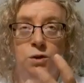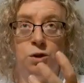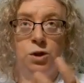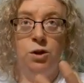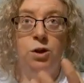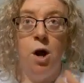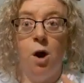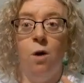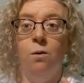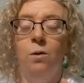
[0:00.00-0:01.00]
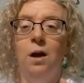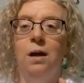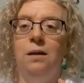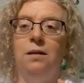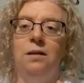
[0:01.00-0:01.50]
to know
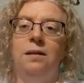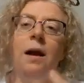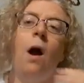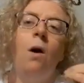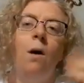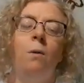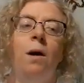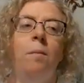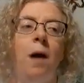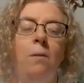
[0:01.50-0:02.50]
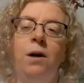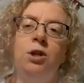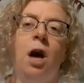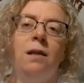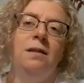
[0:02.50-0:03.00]
it's like oh i want to i want to
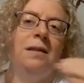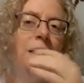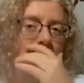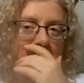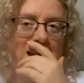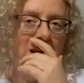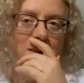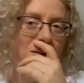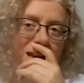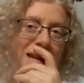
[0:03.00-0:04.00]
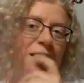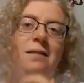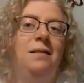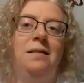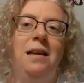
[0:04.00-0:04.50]
chalk this down to ego and